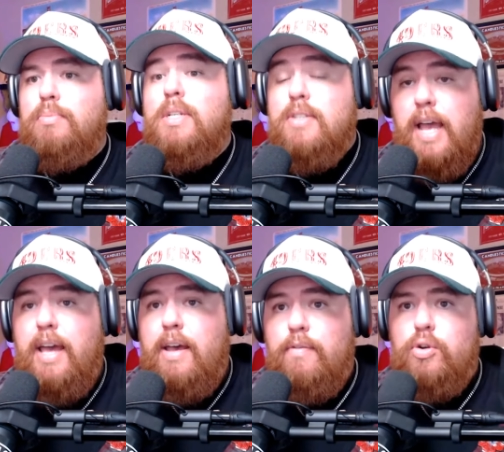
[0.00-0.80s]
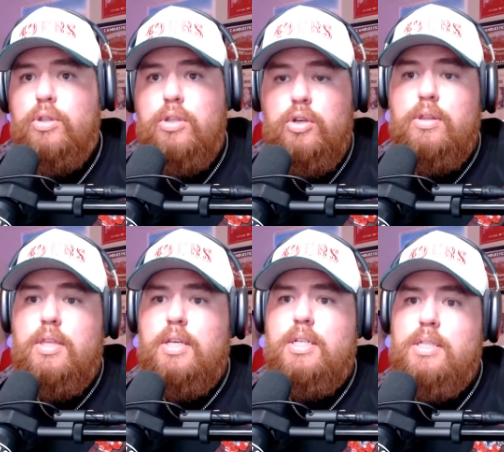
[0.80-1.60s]
because I have heard good
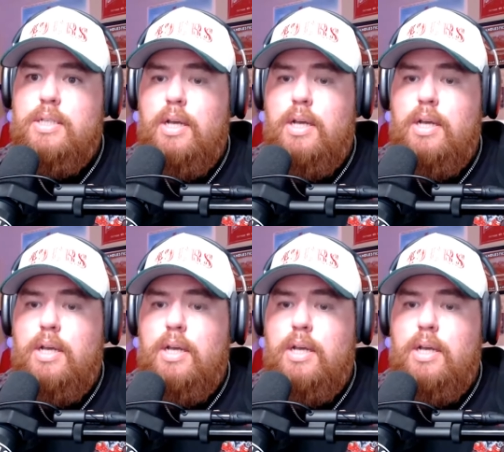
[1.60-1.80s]
things